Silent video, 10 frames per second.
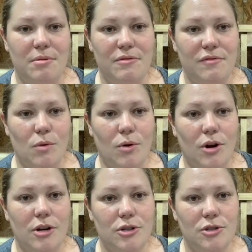
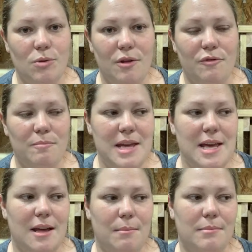before 12
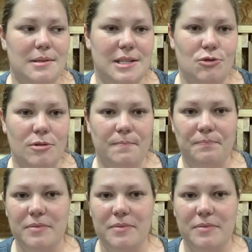p.m. Central.